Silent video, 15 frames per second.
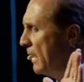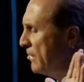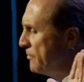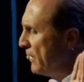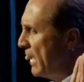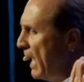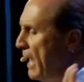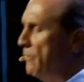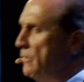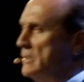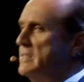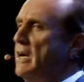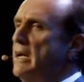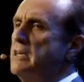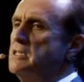if I
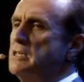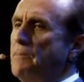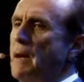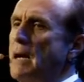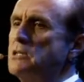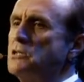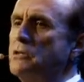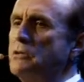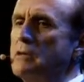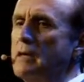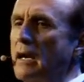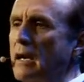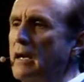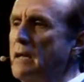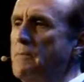would tell you as a pastor,
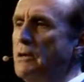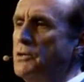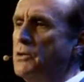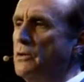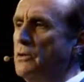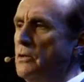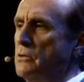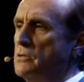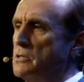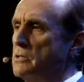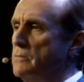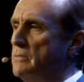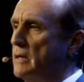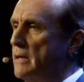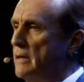limit your news.